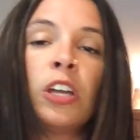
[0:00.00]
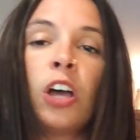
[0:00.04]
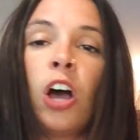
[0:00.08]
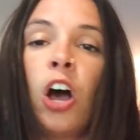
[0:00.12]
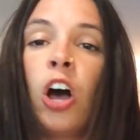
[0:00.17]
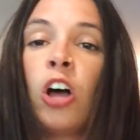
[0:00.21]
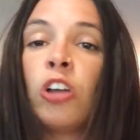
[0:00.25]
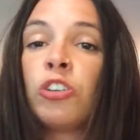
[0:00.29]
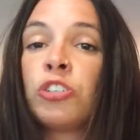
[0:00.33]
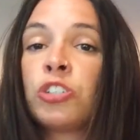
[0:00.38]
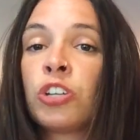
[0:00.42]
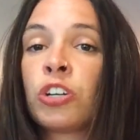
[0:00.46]

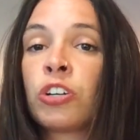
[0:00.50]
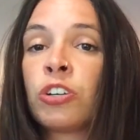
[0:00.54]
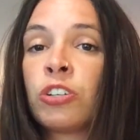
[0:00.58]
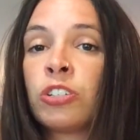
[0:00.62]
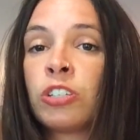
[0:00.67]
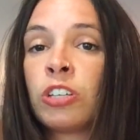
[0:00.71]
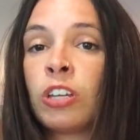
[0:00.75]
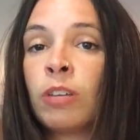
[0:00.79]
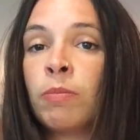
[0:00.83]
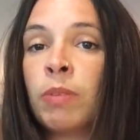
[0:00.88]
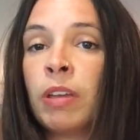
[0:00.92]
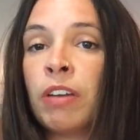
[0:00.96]
All sugar
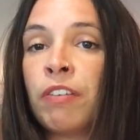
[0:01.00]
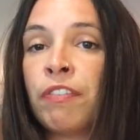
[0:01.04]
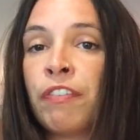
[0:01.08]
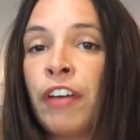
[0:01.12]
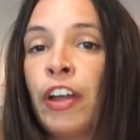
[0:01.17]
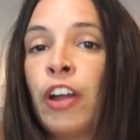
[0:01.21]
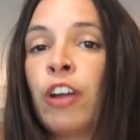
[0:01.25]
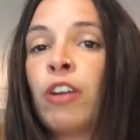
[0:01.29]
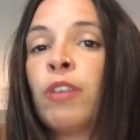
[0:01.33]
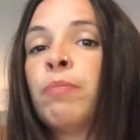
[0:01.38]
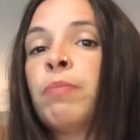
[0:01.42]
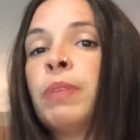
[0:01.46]
is going to be a
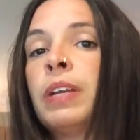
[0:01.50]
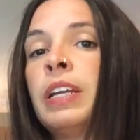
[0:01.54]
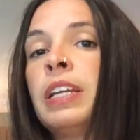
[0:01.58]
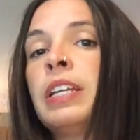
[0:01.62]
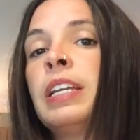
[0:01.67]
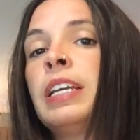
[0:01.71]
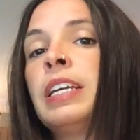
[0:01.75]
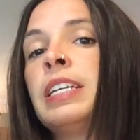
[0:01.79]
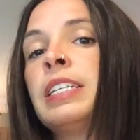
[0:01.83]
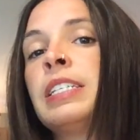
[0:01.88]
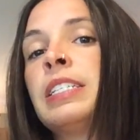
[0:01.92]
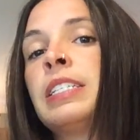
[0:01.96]
fire, but
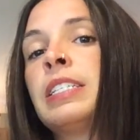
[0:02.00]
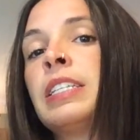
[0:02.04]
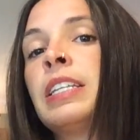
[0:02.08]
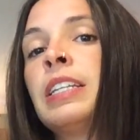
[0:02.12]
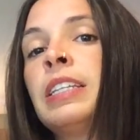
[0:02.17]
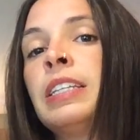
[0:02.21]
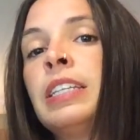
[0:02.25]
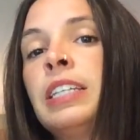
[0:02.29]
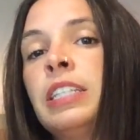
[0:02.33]
it is the